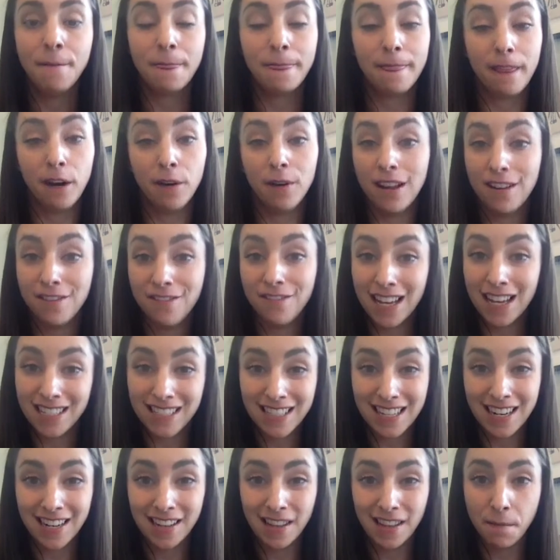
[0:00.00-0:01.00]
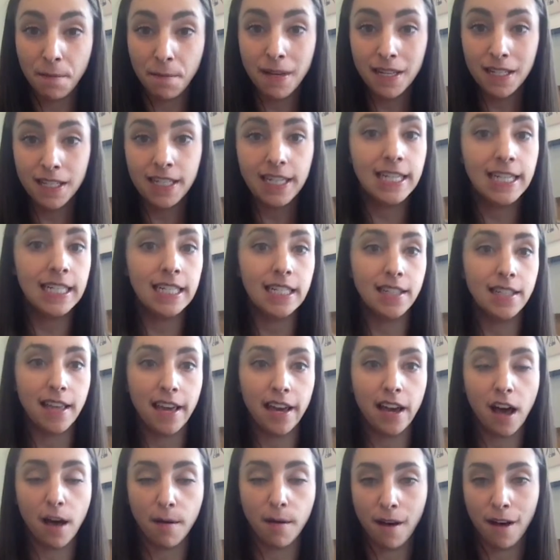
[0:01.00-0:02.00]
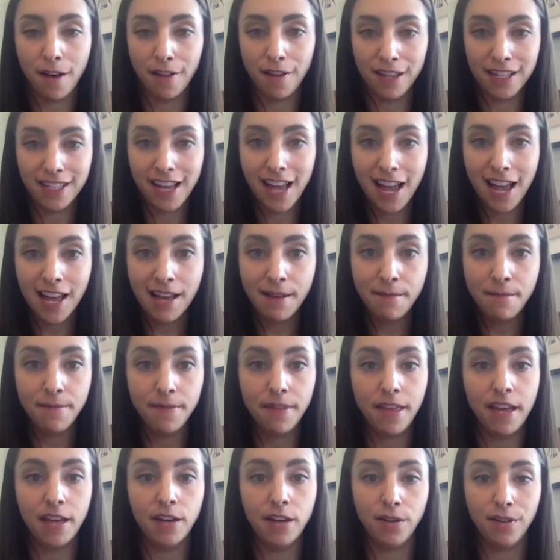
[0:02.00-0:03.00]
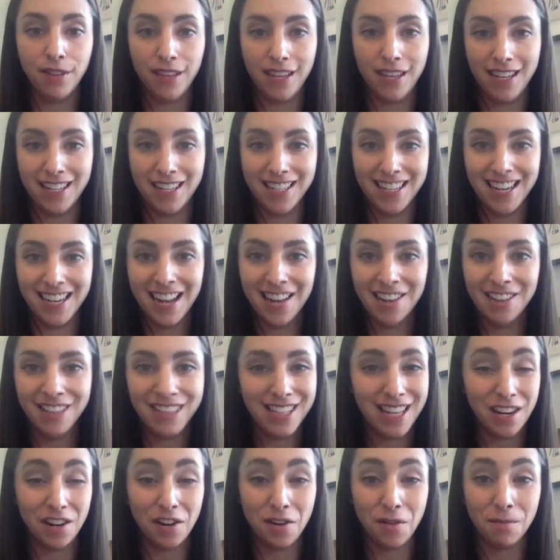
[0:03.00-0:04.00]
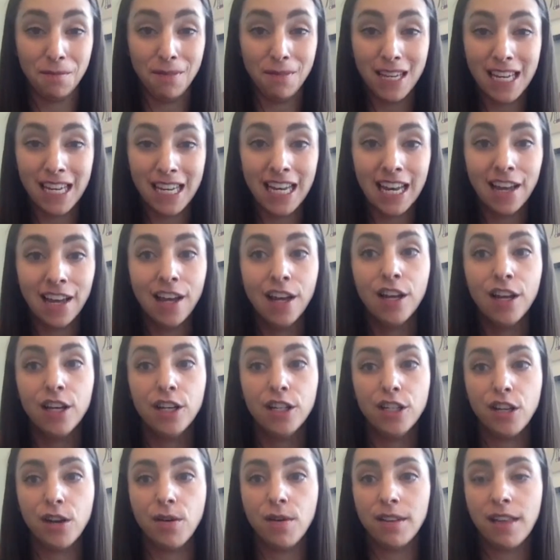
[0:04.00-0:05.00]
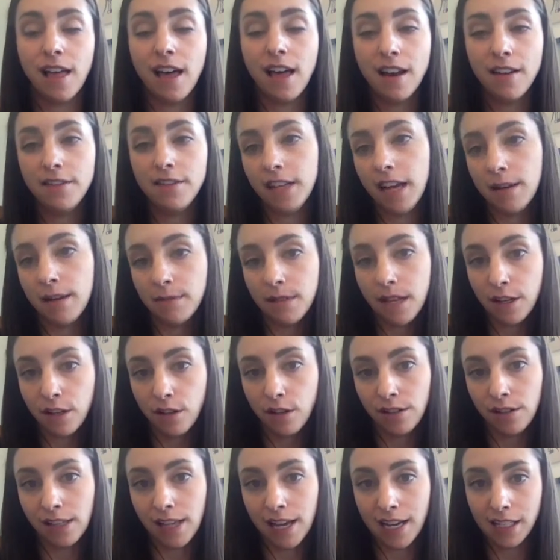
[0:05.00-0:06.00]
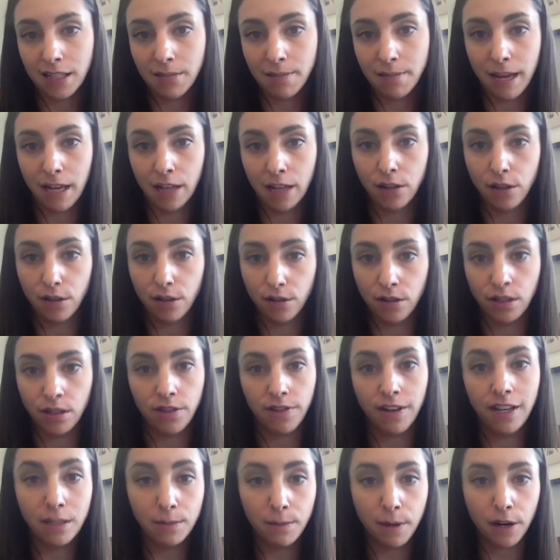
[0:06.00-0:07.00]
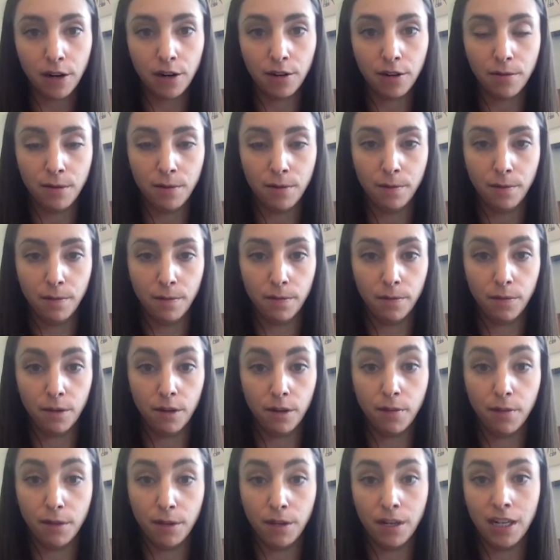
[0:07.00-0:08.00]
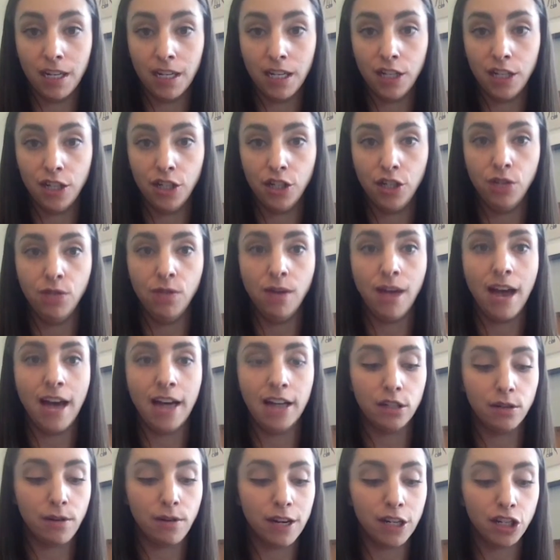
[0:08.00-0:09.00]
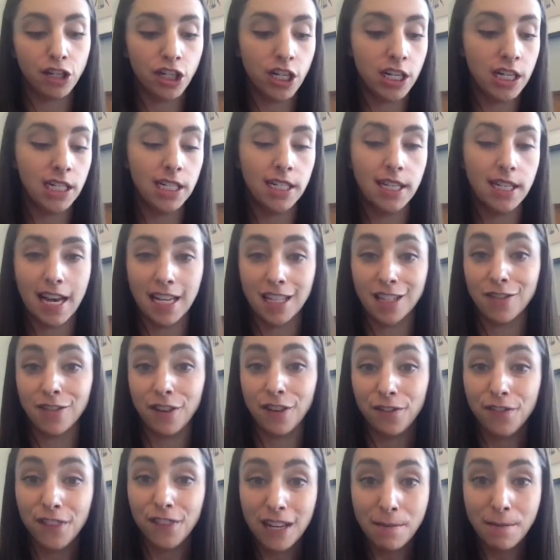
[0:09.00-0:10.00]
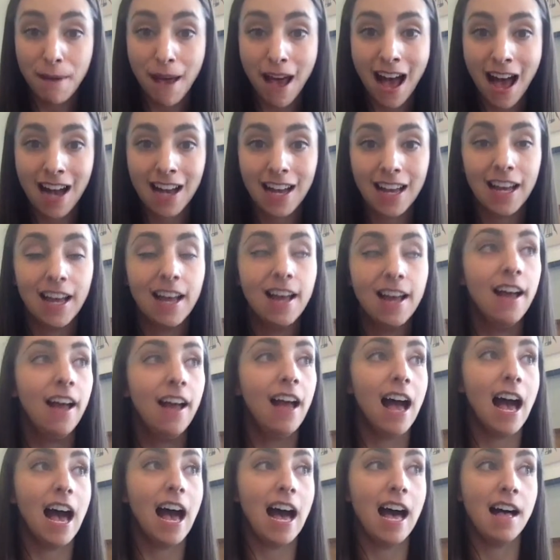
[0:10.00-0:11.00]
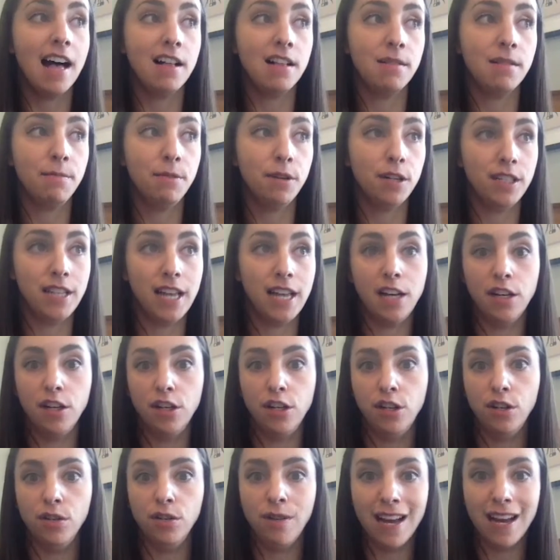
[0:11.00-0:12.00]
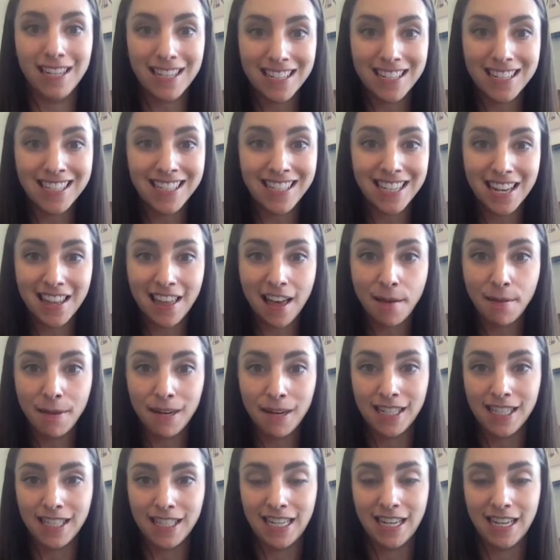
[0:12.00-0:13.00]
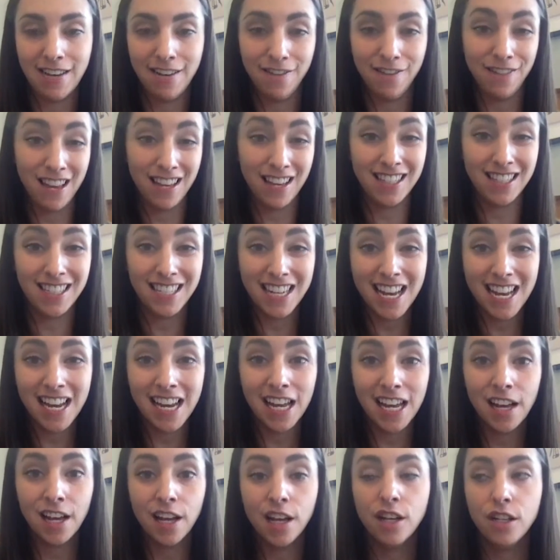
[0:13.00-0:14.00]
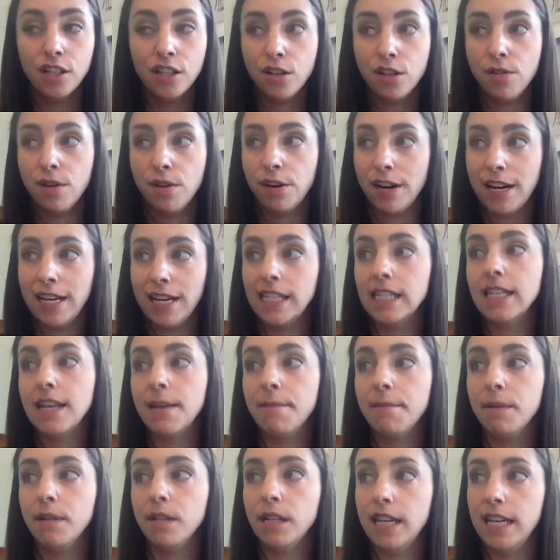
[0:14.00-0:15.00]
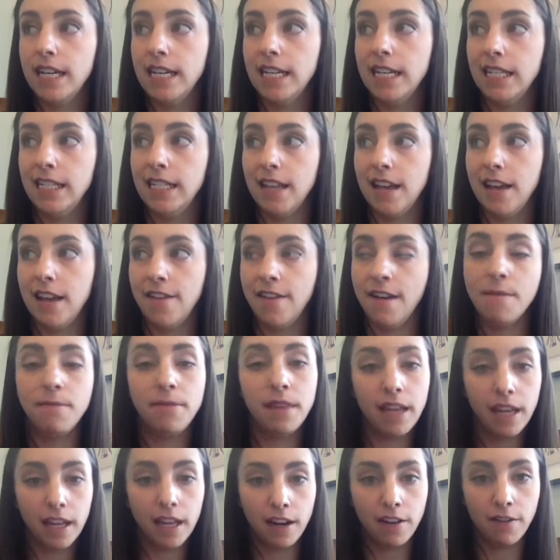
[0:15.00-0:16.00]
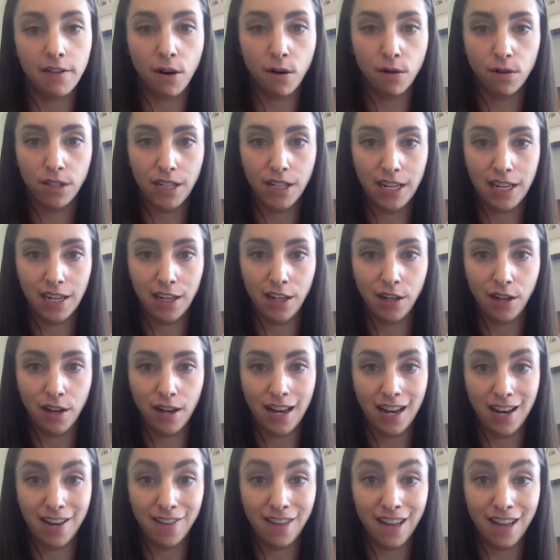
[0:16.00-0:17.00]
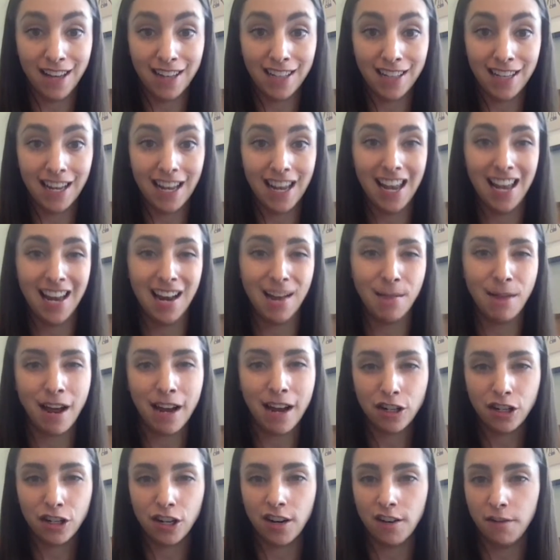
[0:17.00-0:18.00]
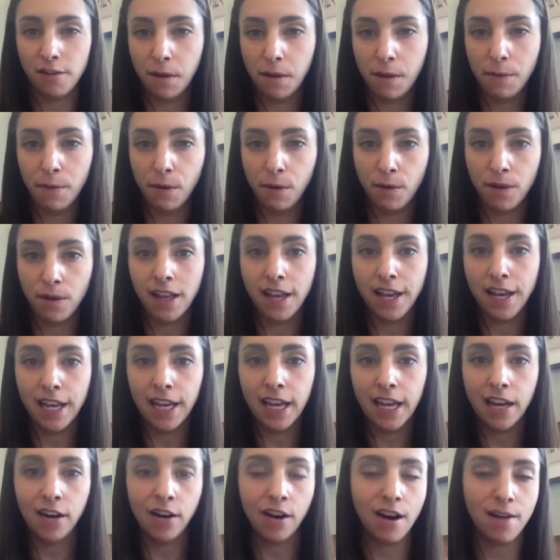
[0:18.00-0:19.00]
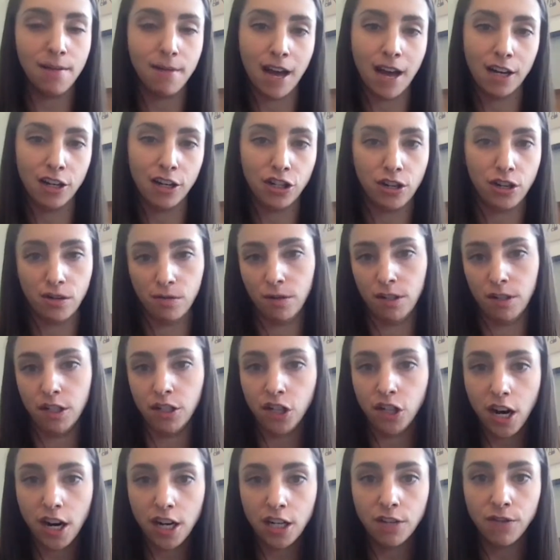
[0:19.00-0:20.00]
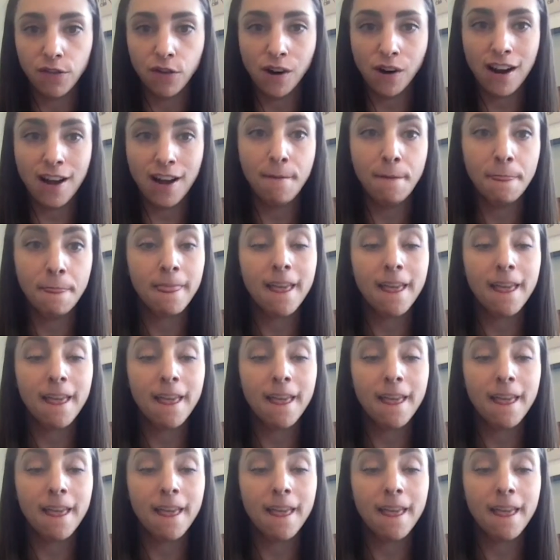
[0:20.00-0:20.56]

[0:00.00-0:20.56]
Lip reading: invested in the business. They come all the time. They know the ins and outs. They know me. So a lot of times I'll utilize my closed Facebook community to ask questions, ask for feedback. I'll present new ideas to them and see if they stick. So a great example is if I'm thinking of hosting an event and I'm not sure if people will like it or I'm not sure what to charge for it,